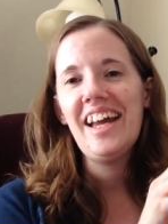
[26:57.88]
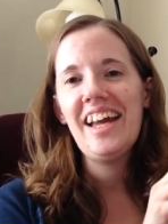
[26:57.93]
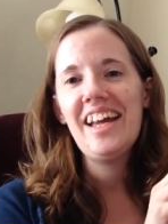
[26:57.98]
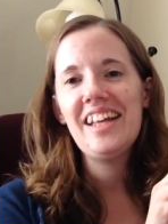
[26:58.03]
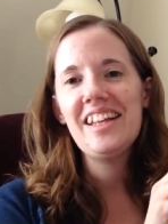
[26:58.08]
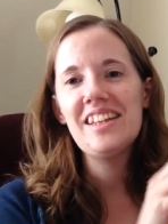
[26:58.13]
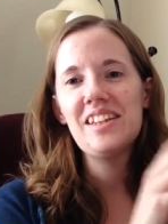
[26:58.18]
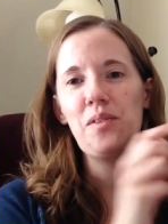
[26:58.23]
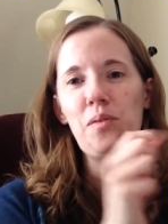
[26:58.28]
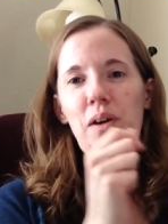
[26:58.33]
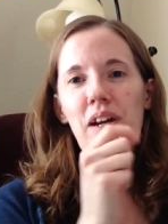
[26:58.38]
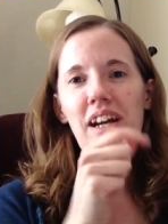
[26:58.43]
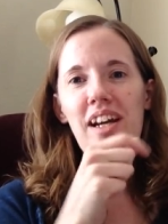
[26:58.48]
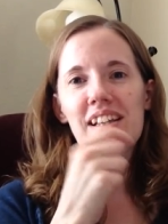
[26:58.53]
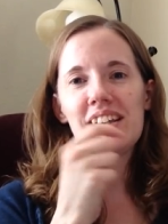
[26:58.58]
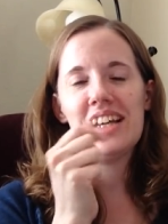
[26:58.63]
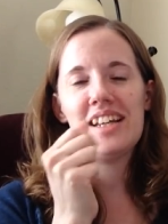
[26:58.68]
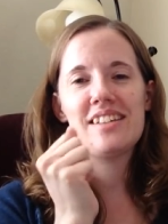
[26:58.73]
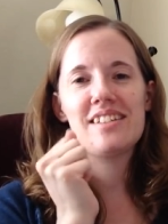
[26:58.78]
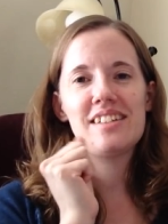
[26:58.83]
in the way
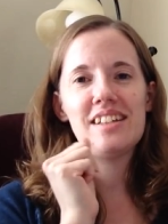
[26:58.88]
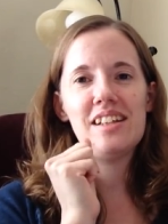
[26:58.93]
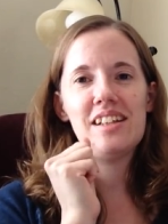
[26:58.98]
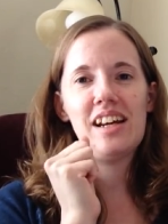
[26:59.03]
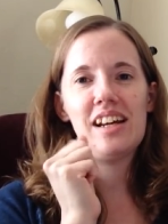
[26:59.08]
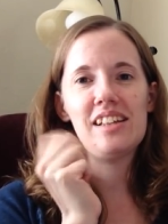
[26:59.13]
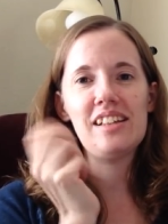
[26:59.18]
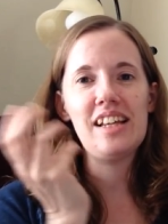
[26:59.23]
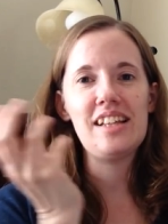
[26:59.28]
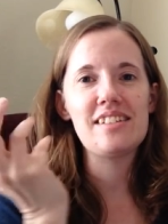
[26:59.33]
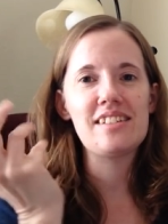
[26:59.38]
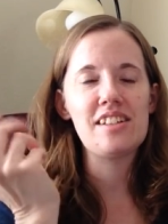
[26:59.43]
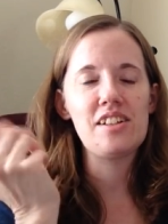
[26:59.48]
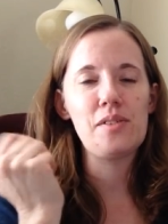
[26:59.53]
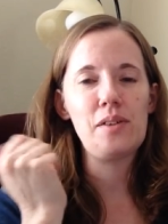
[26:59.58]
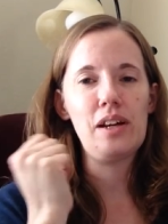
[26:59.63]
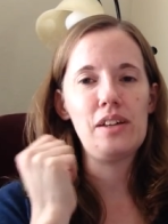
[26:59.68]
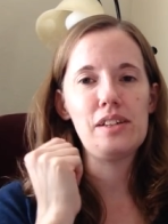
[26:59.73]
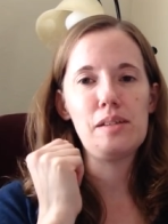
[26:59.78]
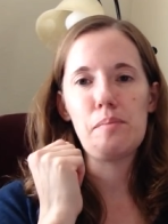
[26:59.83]
I laced it. I laced it
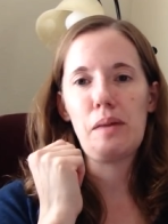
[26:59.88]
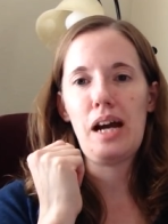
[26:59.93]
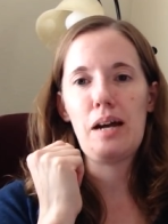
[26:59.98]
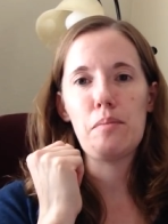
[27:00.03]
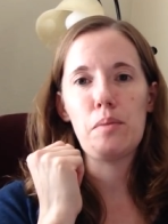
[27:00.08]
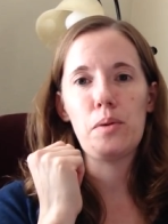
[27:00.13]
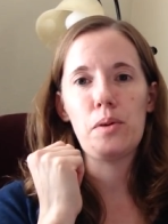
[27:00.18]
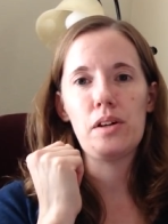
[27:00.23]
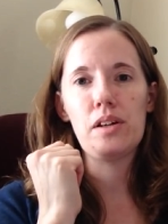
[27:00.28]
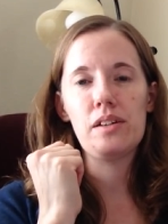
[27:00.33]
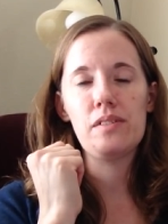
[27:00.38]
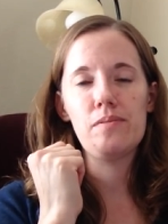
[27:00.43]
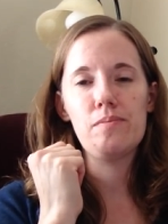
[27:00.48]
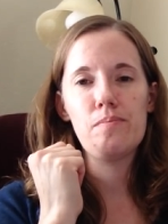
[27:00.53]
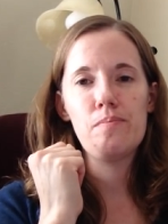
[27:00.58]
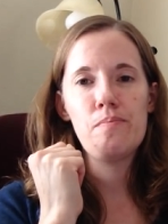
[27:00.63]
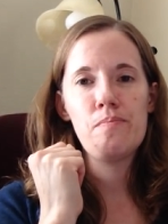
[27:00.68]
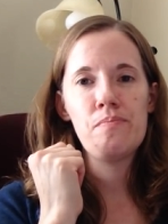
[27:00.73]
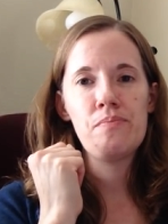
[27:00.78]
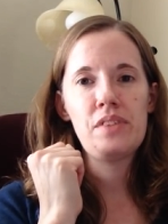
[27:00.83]
around the mat board
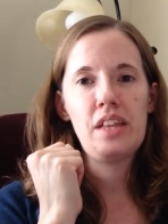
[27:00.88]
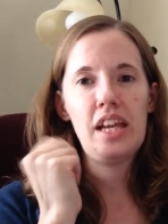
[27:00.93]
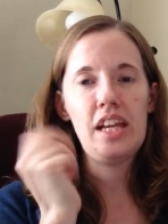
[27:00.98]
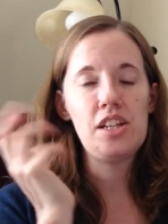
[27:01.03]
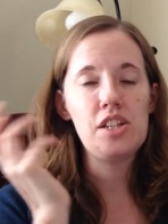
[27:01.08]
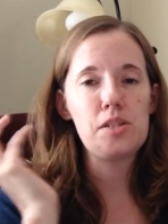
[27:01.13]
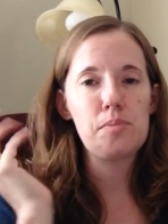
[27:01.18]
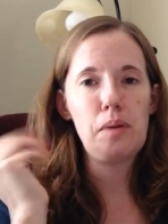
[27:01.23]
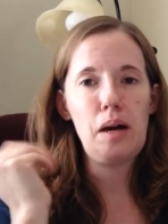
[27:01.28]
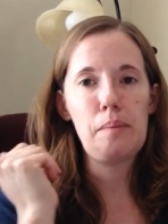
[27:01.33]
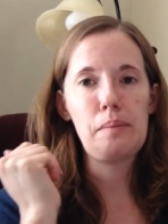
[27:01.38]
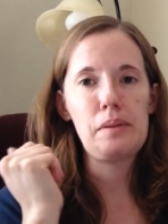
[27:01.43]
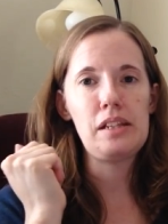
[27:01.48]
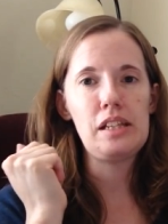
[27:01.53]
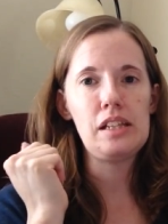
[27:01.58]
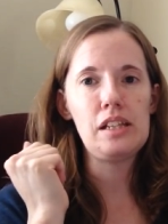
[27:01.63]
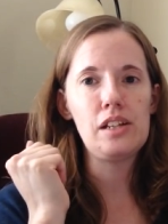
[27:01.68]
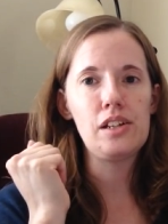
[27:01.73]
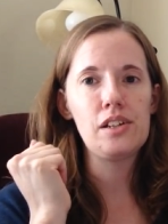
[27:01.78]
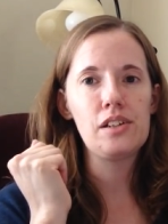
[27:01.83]
and just popped it
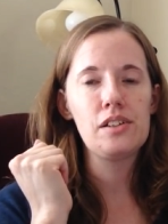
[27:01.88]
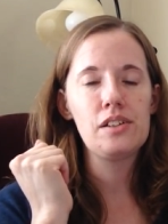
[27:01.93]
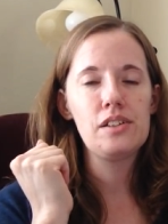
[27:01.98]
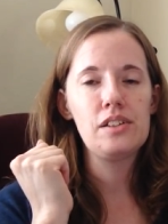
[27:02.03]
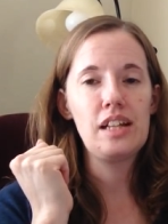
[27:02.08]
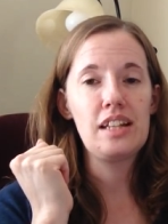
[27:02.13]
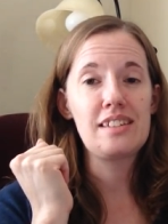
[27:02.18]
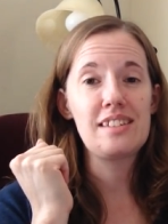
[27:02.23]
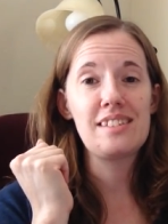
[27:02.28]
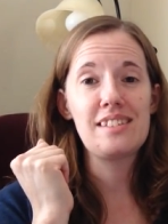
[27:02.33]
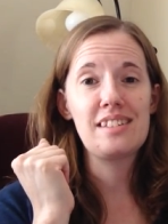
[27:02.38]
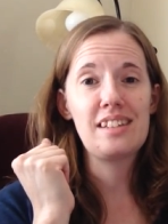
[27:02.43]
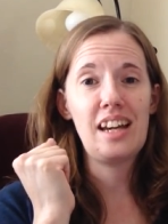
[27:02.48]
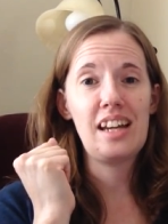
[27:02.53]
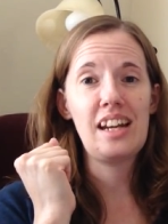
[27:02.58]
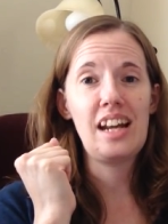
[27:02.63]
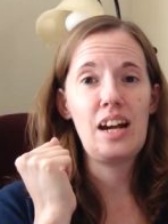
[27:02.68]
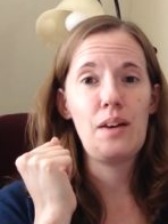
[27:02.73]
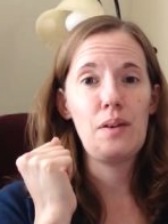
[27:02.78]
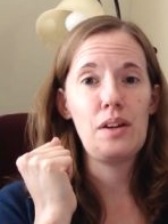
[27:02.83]
in there. That's
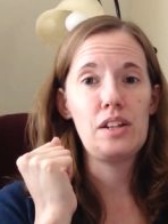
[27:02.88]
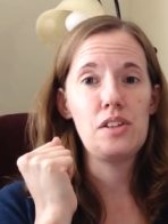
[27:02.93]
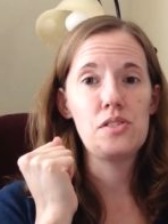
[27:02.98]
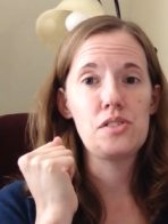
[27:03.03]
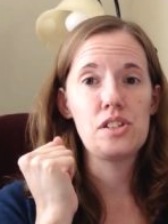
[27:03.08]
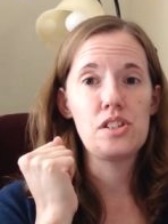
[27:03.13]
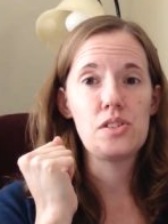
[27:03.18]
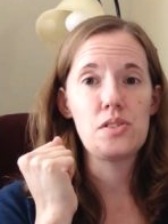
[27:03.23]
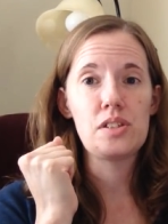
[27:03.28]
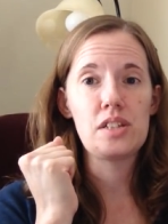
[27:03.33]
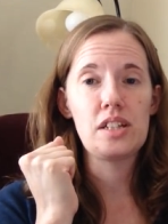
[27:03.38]
kind of how I usually do